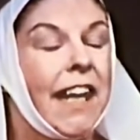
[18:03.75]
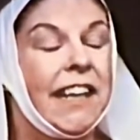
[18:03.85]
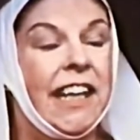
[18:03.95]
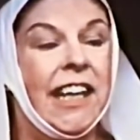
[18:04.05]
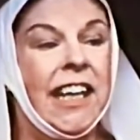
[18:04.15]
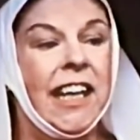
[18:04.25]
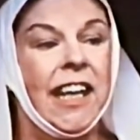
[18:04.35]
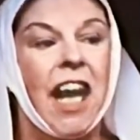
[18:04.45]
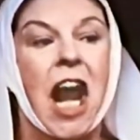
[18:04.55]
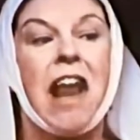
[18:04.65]
that
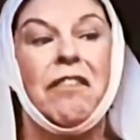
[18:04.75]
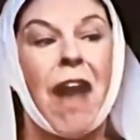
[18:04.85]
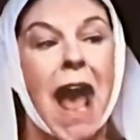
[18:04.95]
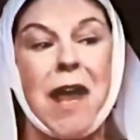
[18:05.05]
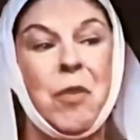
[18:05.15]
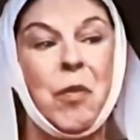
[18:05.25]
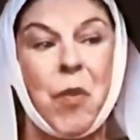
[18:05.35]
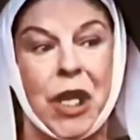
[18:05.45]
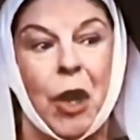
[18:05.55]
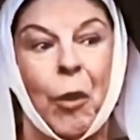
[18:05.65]
he, if I
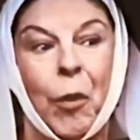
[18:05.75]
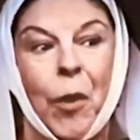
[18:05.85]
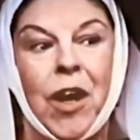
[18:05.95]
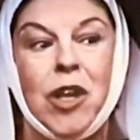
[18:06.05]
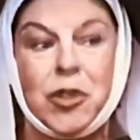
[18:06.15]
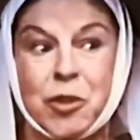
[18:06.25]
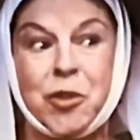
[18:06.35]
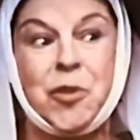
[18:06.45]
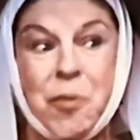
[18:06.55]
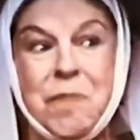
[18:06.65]
were widow,
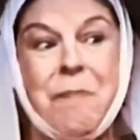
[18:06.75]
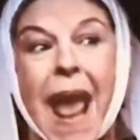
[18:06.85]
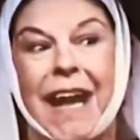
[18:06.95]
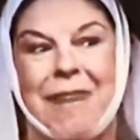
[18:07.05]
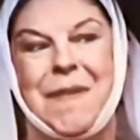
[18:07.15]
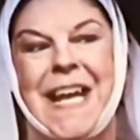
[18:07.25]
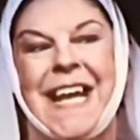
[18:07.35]
should soon marry